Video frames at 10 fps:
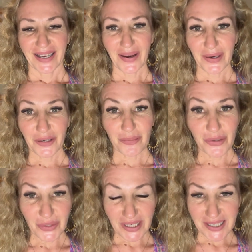our
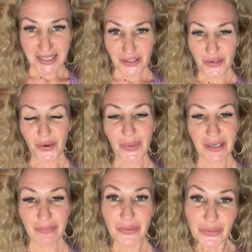community is
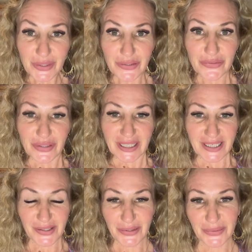growing
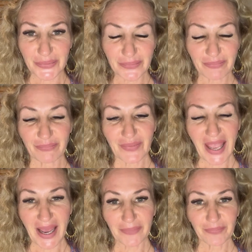beautifully. So,
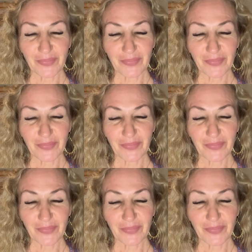yeah,